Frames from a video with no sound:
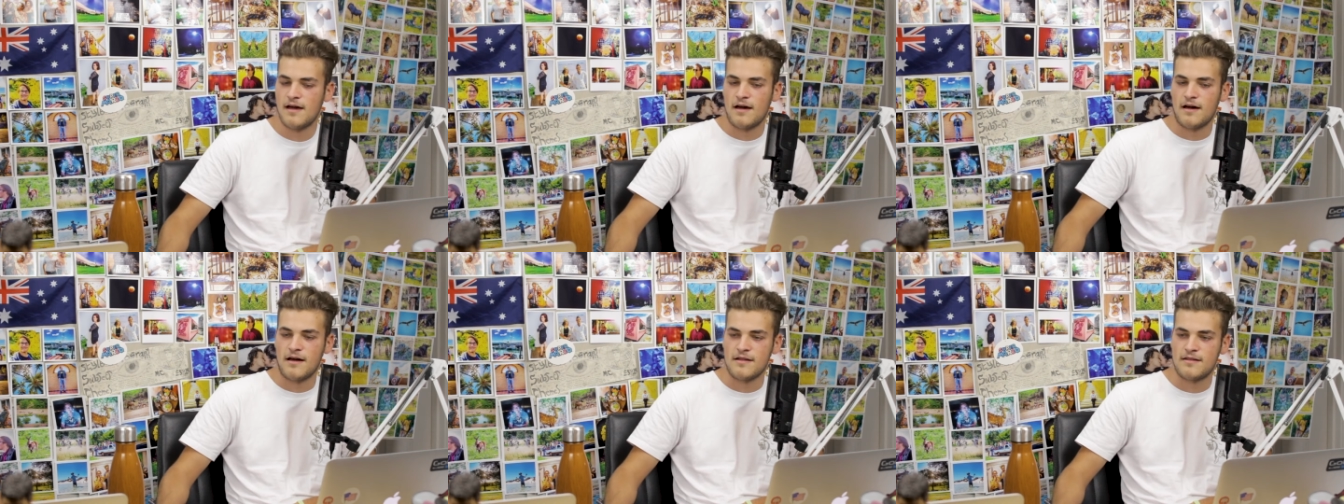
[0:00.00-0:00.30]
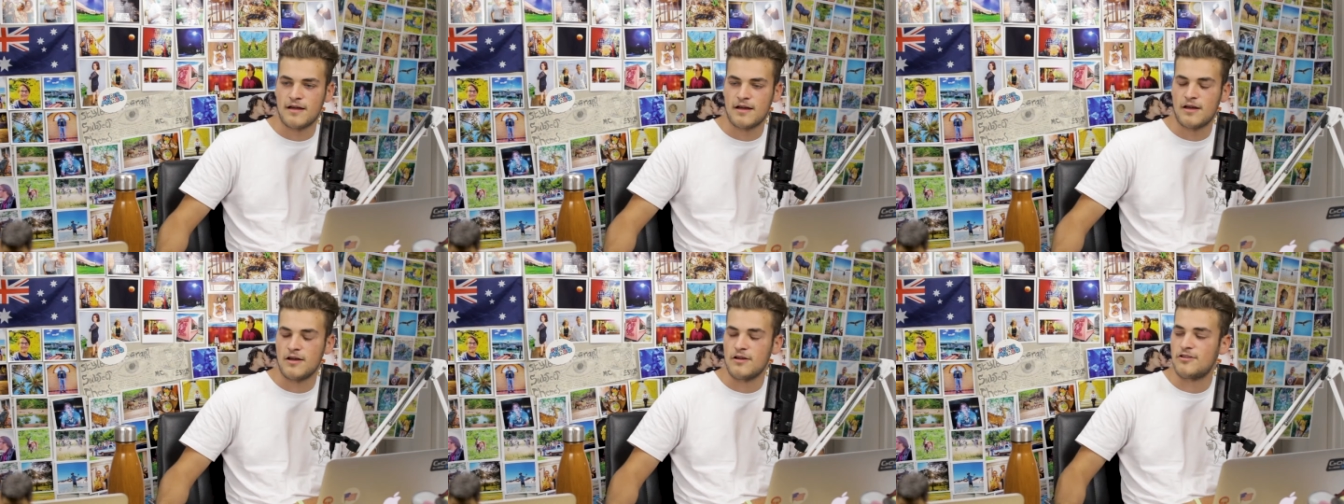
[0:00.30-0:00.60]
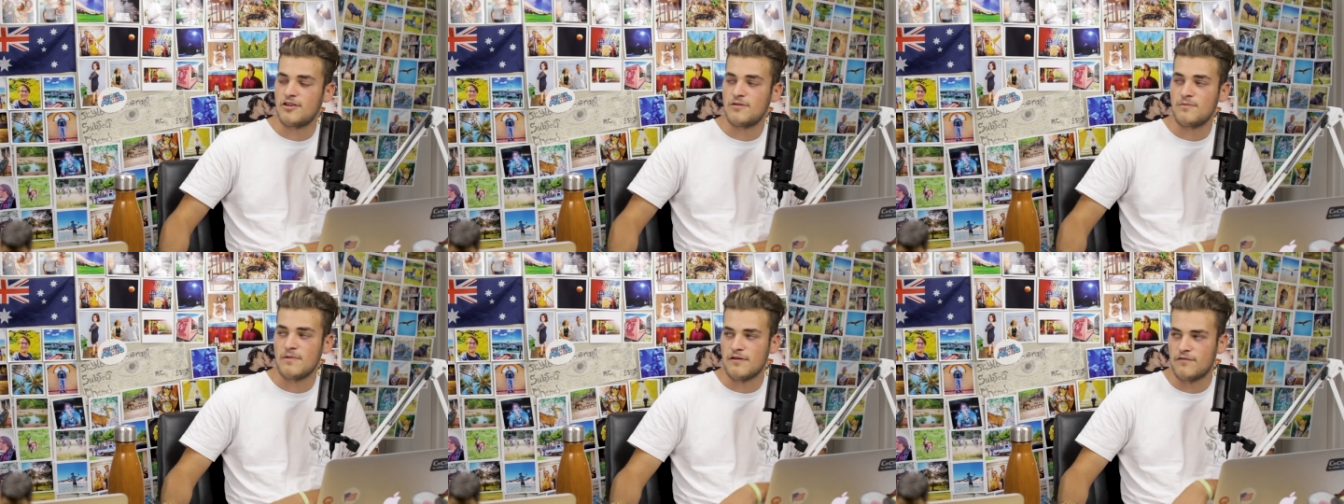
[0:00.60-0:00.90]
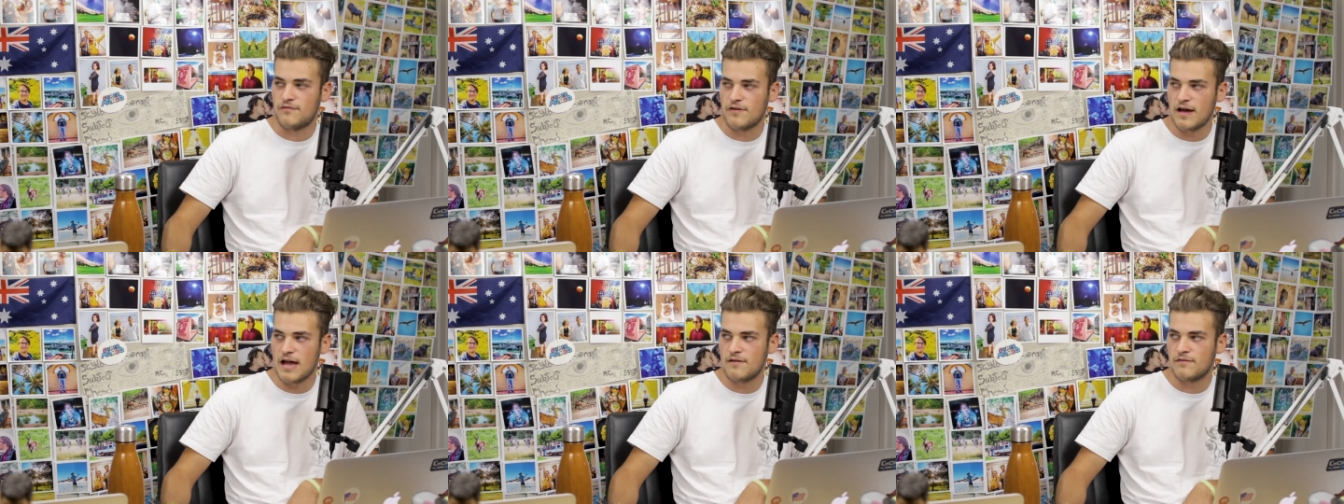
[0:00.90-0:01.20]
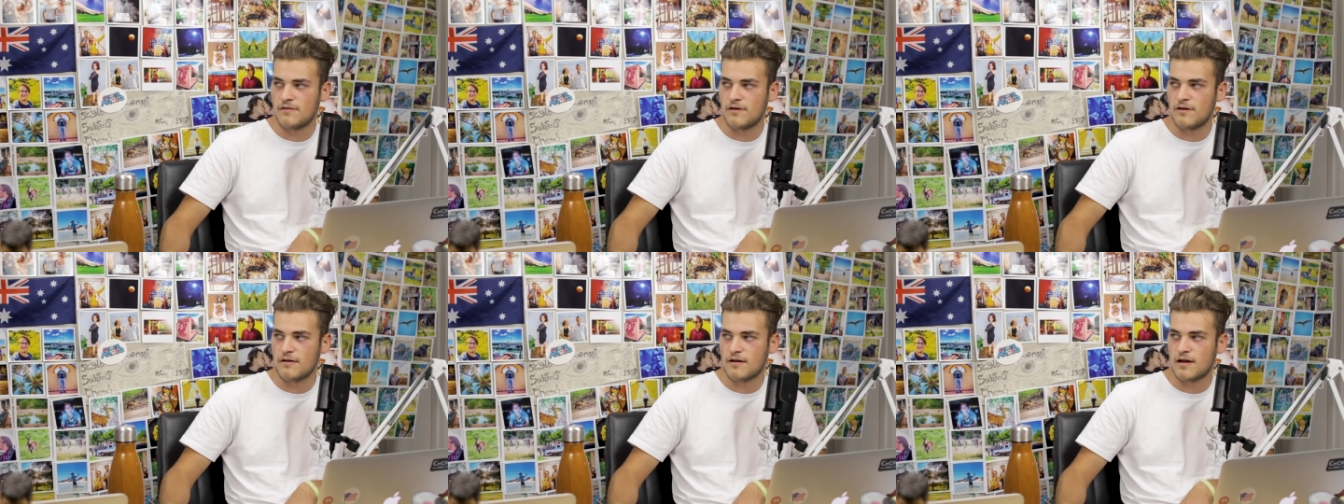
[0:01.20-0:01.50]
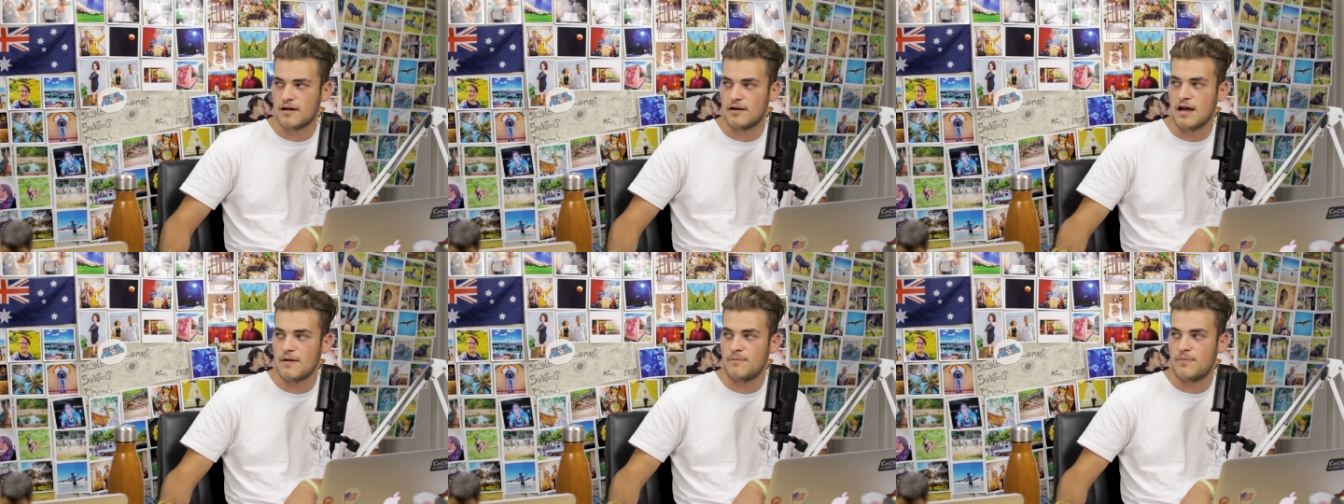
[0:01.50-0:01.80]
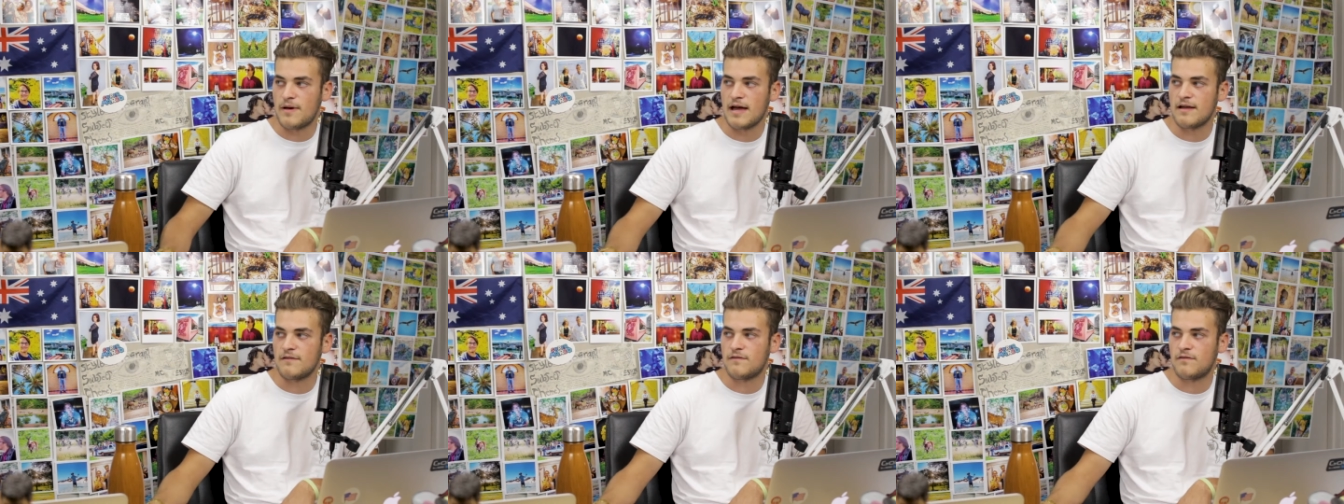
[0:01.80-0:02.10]
I said, "Can you do me a favor? Can I
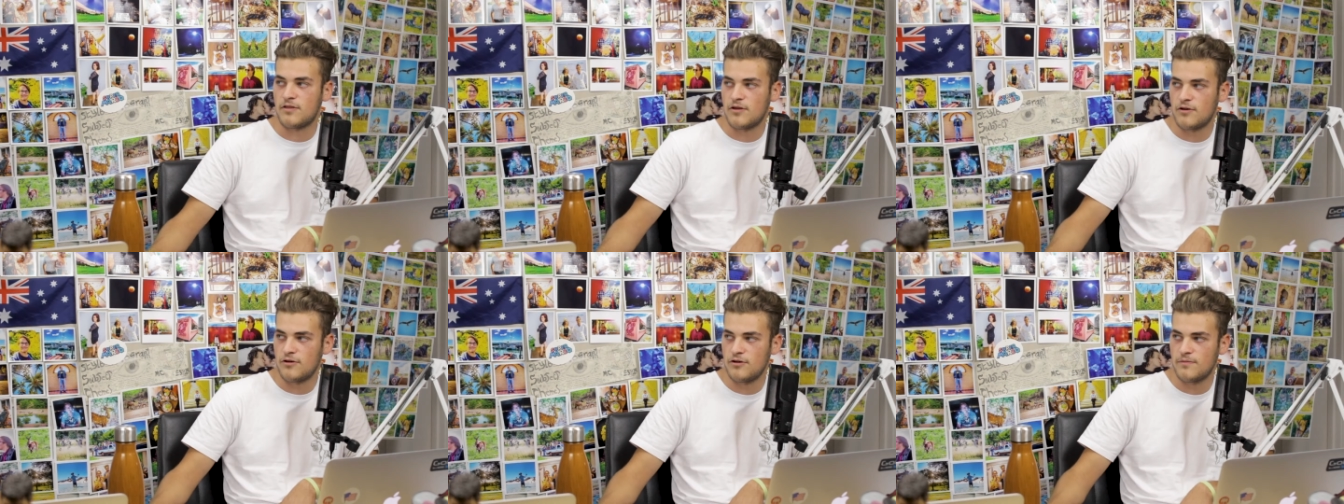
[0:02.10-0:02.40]
pay for the